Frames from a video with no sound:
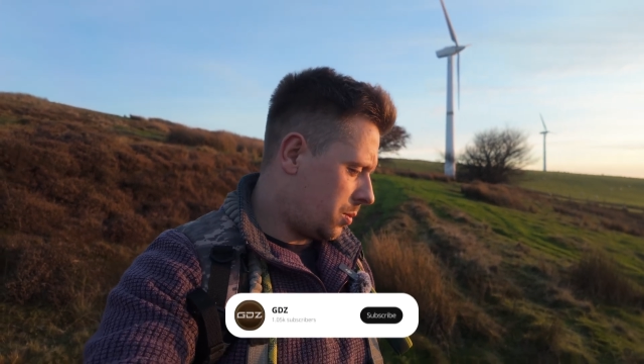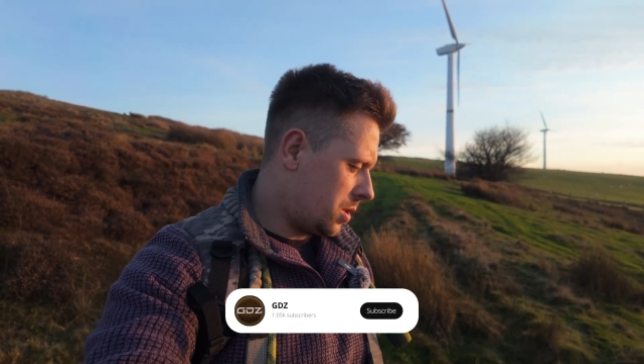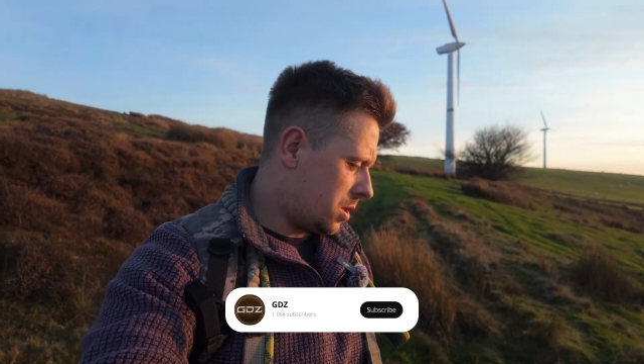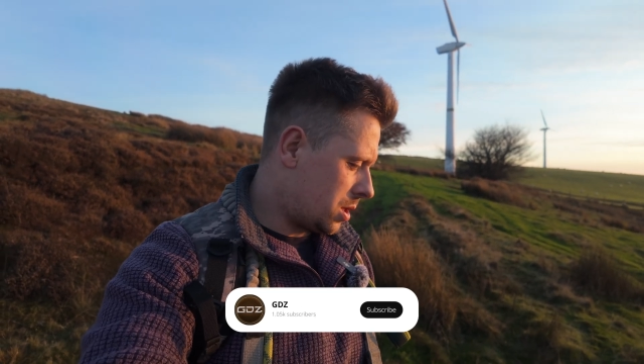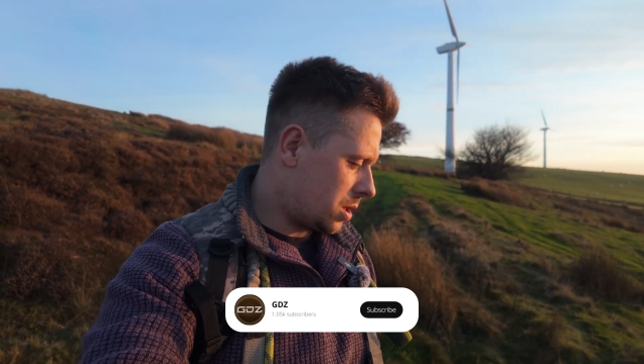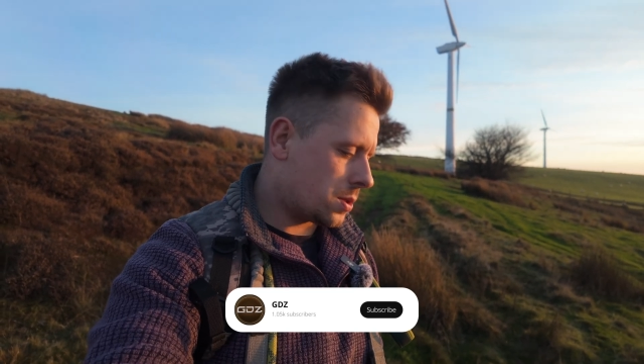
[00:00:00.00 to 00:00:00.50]

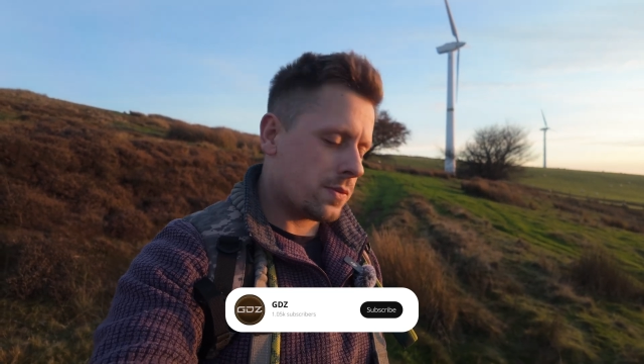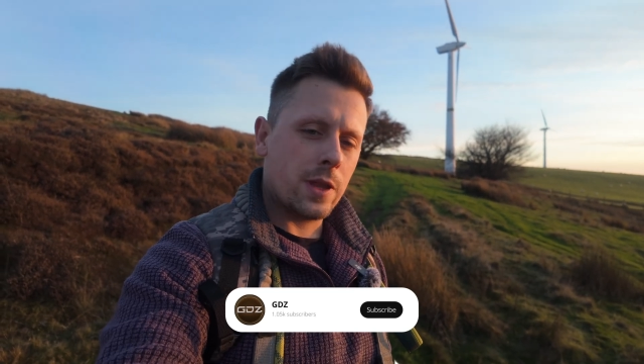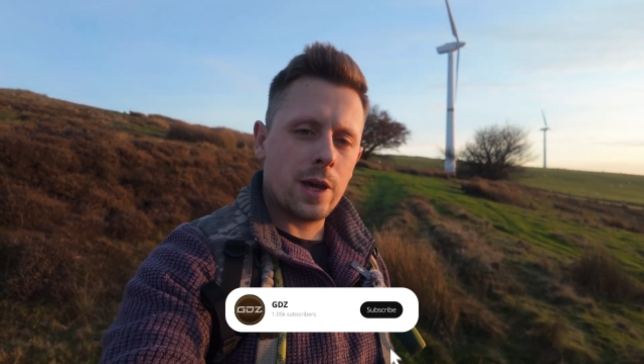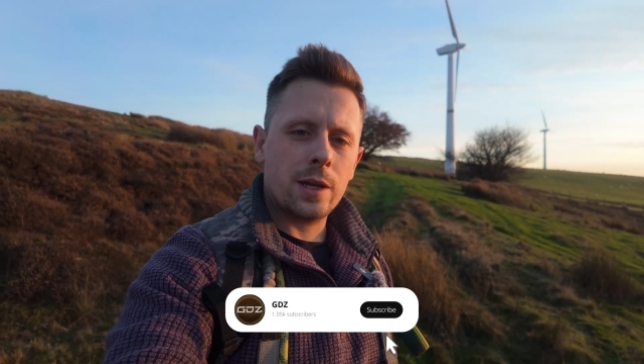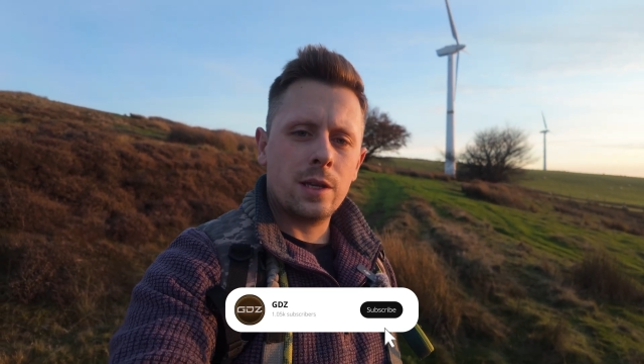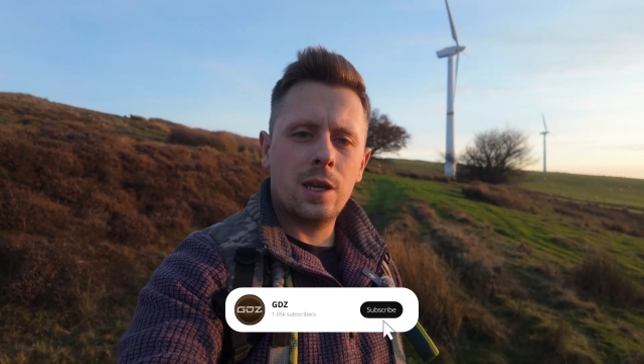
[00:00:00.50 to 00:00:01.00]
in touch for
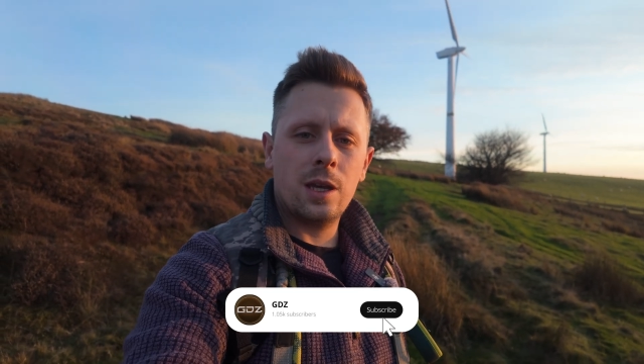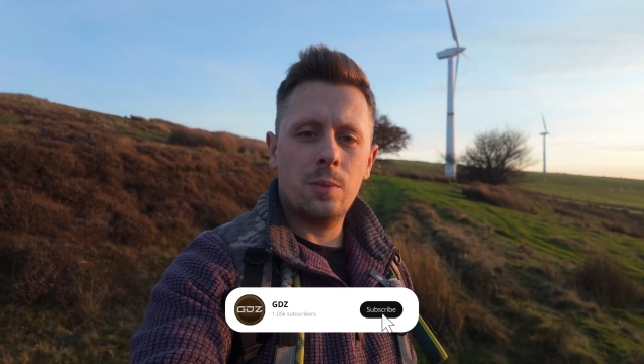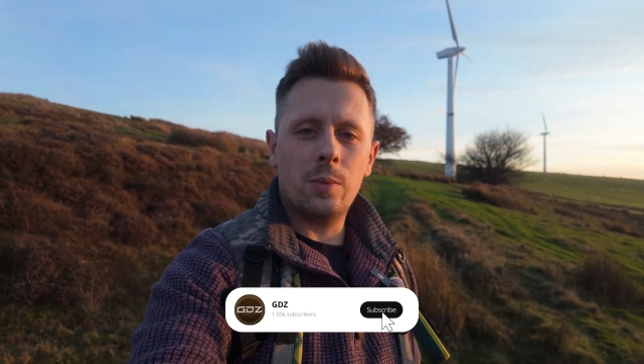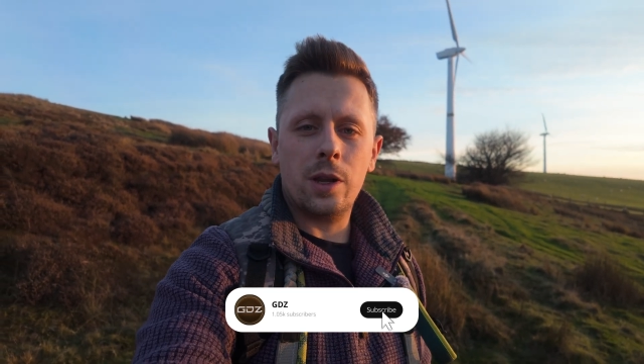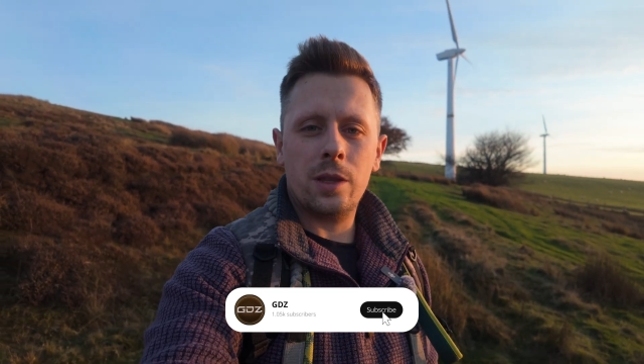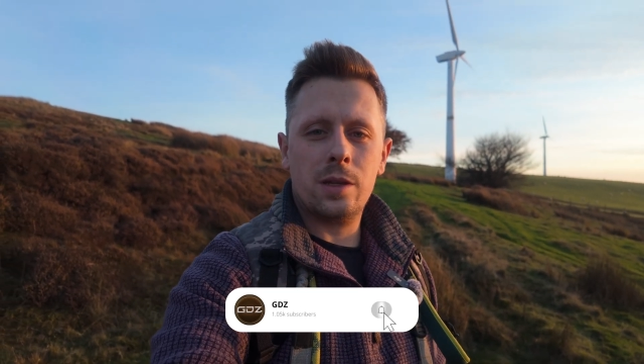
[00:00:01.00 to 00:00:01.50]
that.
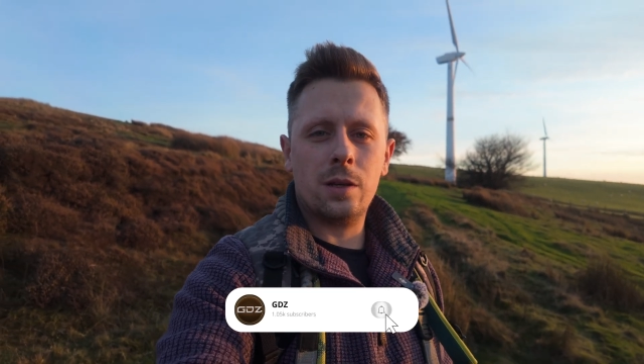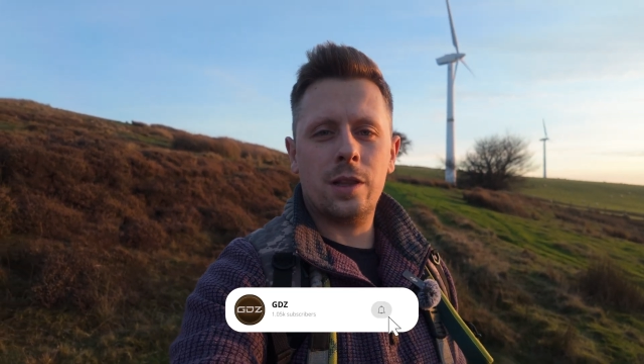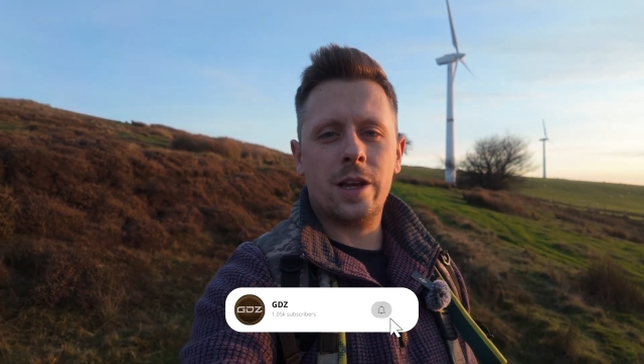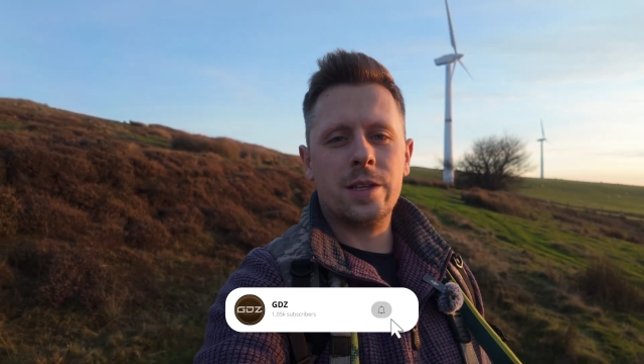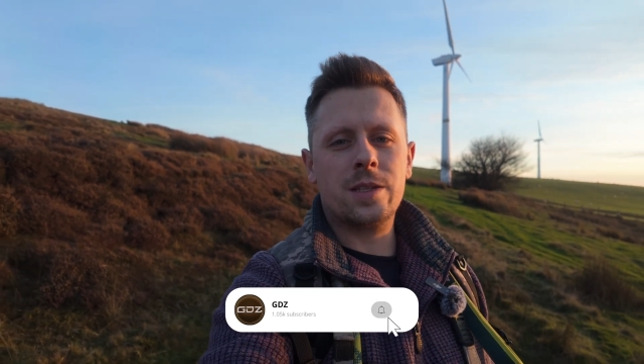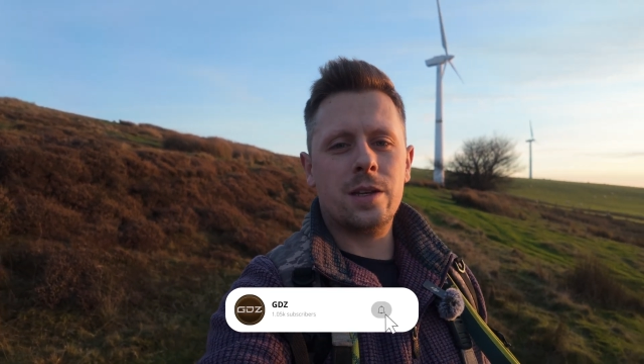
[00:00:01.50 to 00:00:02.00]
But until
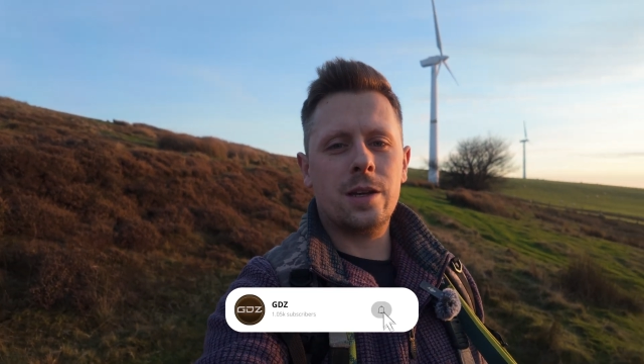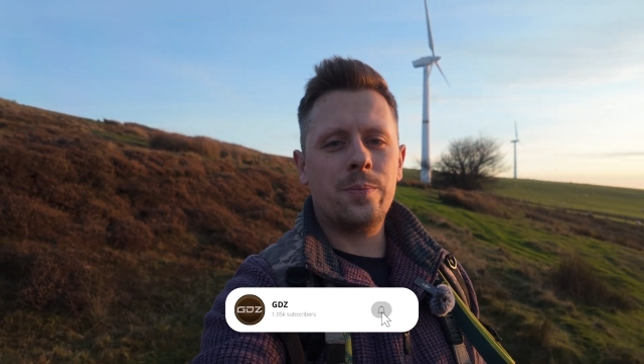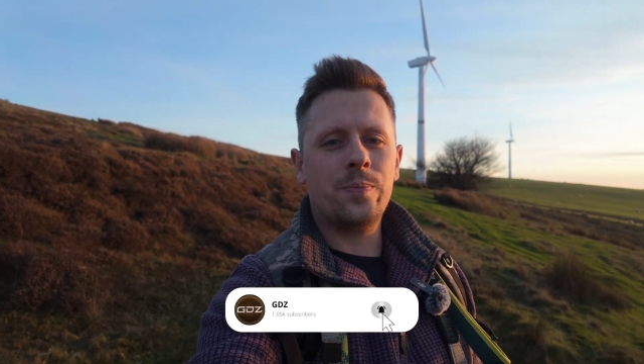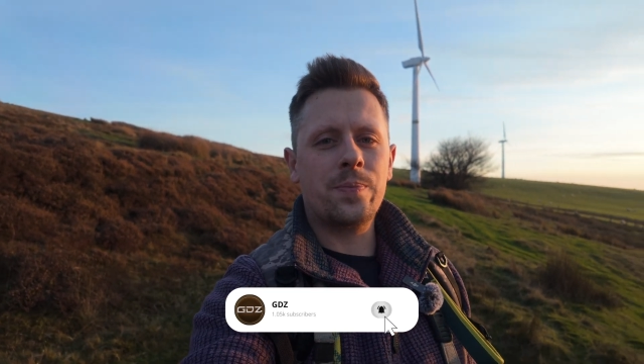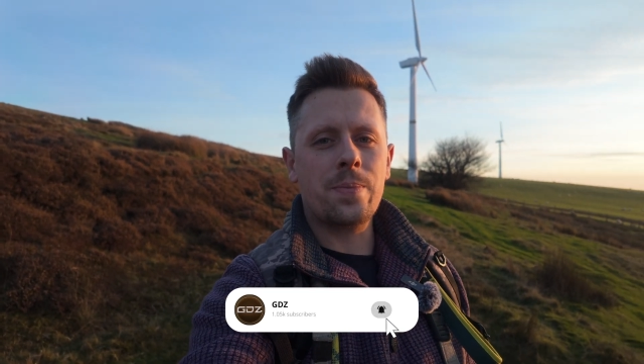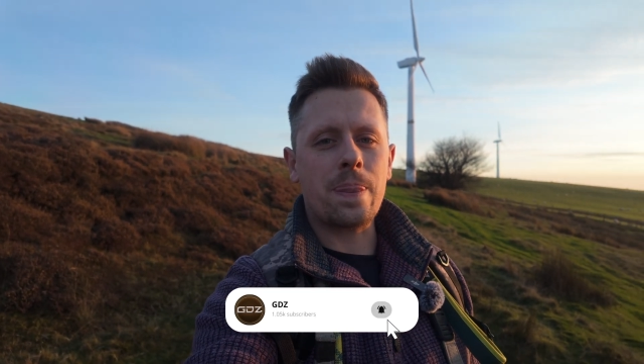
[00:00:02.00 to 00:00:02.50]
next time,